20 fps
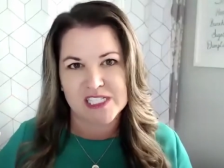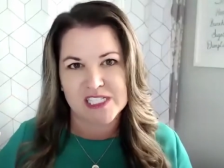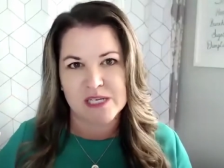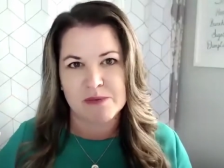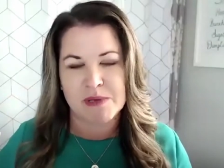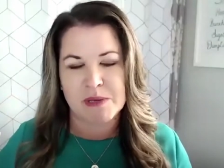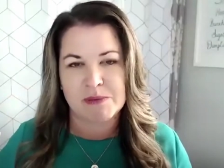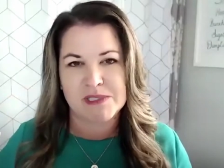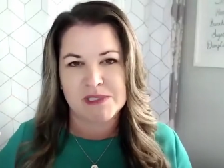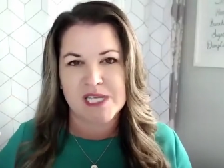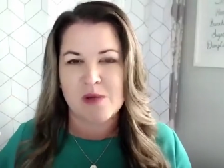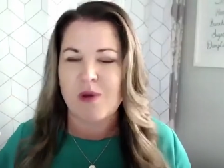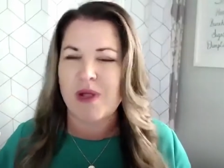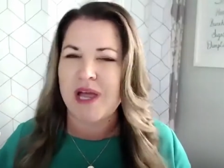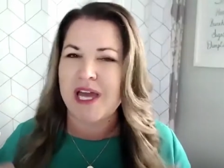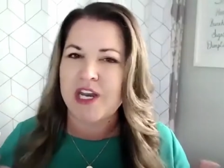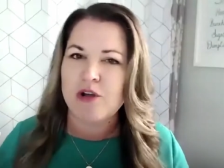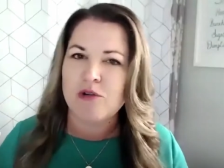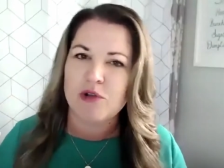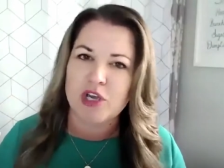Some people say, well,
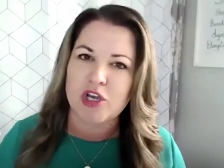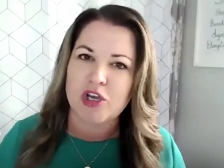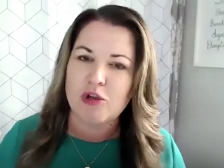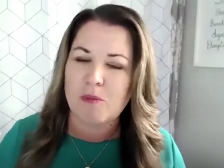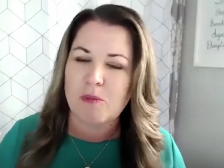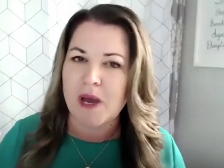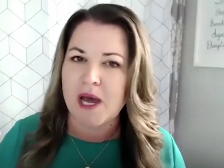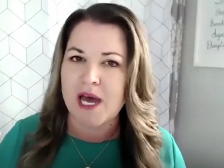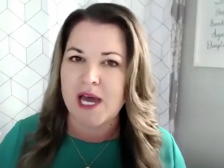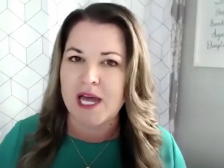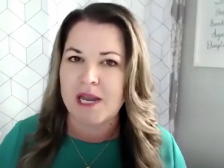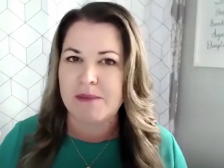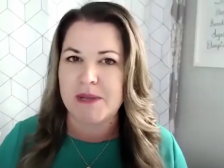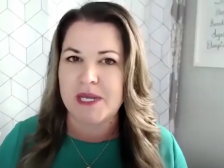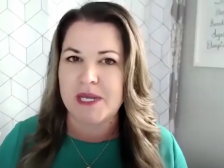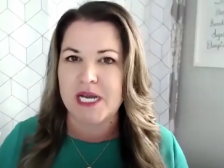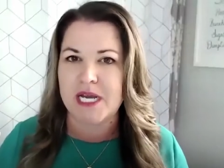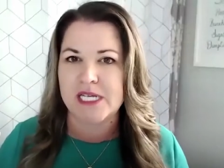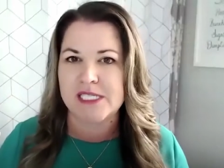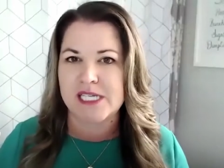I don't coupon
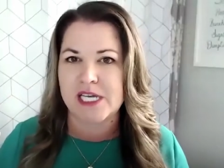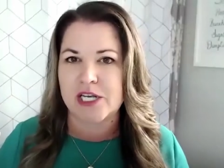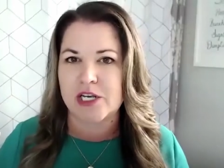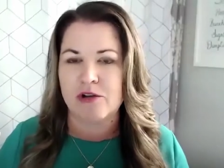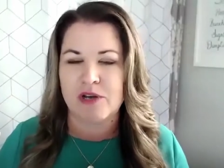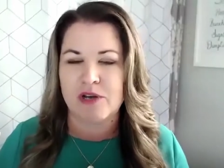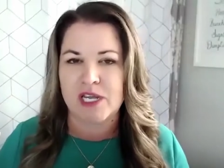because I don't